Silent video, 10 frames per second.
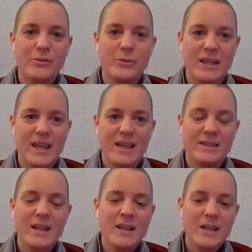So
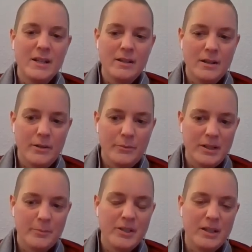again, when
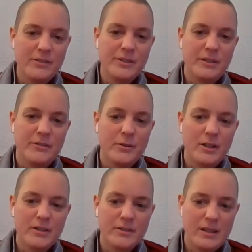the Buddha lives in the forest,